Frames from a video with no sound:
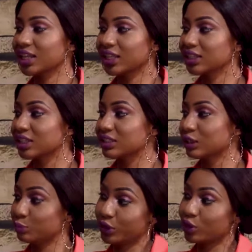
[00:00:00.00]
either leads in
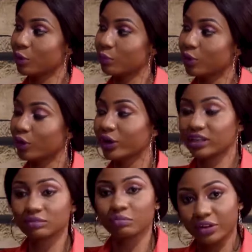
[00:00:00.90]
a breakup or
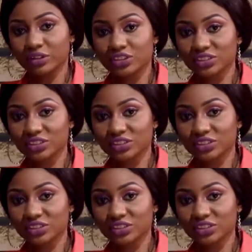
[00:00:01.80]
in marriage.